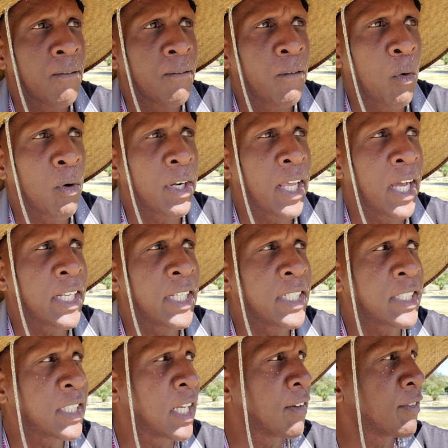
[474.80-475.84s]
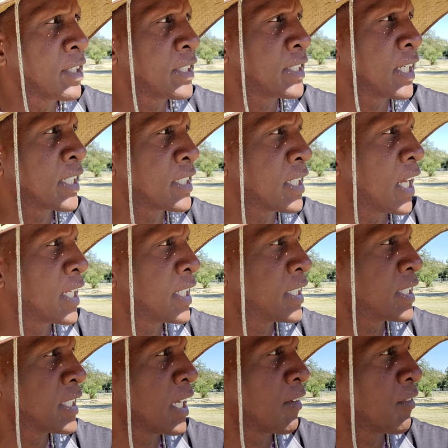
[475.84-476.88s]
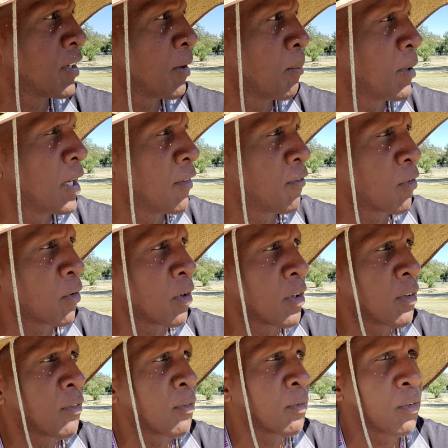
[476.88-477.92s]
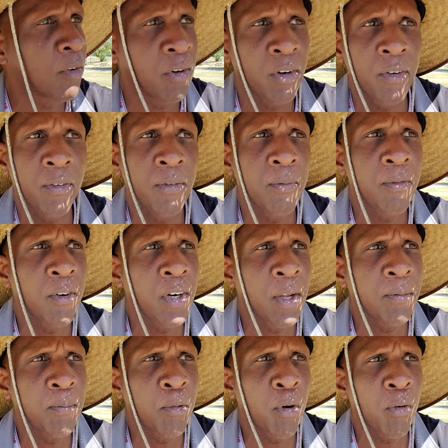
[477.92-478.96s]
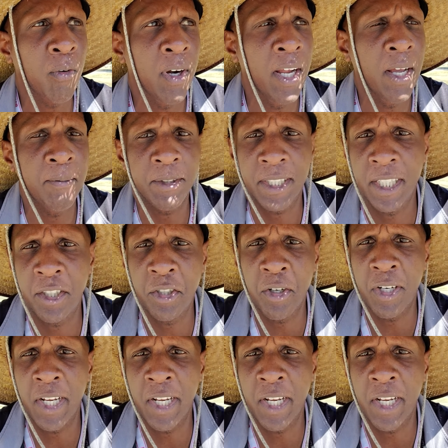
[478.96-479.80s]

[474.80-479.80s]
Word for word: four ninety-seven, six ninety-seven a month for, for, for the programs. Get your